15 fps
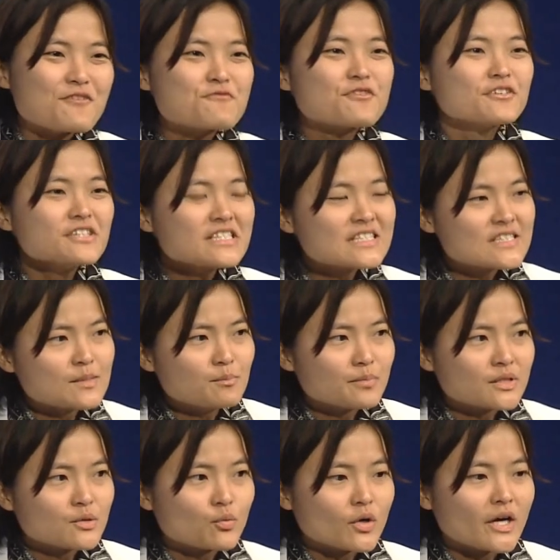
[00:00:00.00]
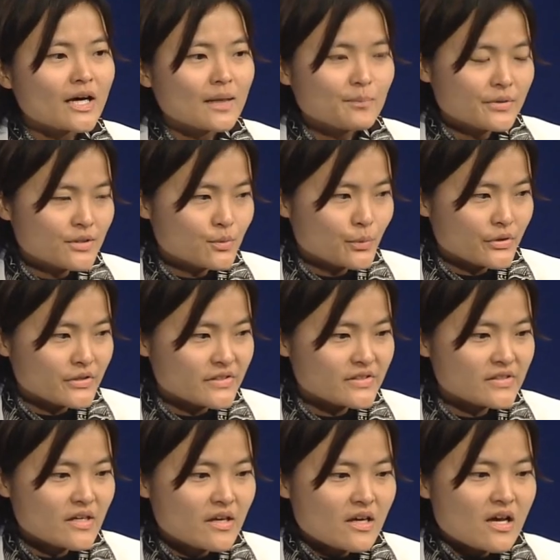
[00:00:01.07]
Very simply, what happened
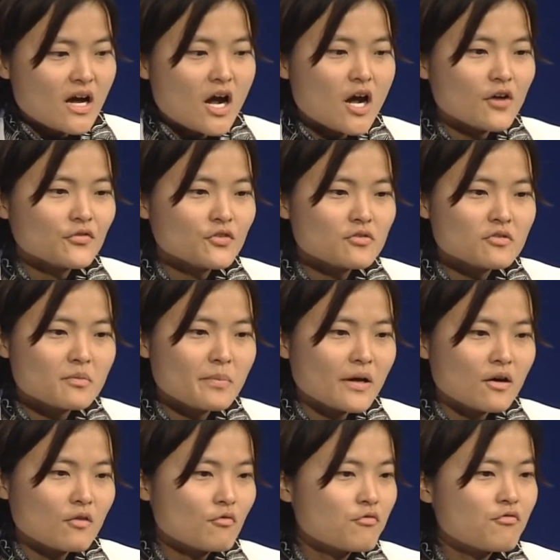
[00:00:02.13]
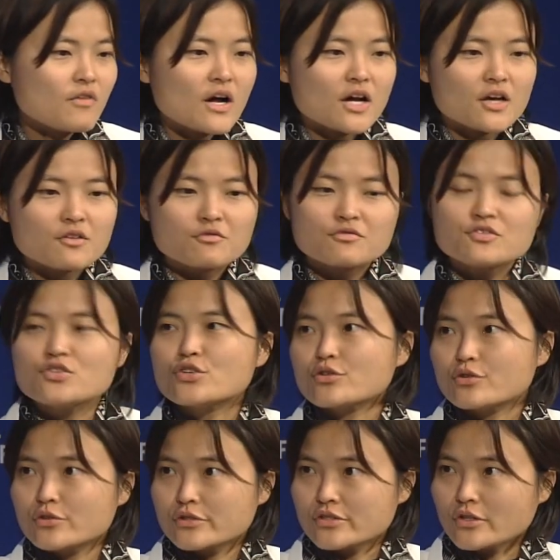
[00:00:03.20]
was after about 5
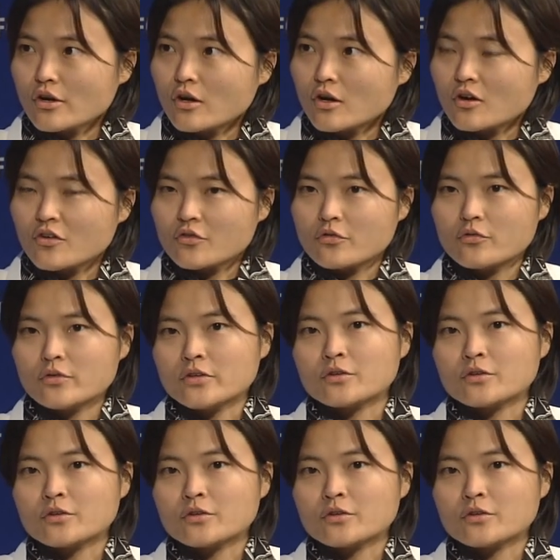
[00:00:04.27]
years of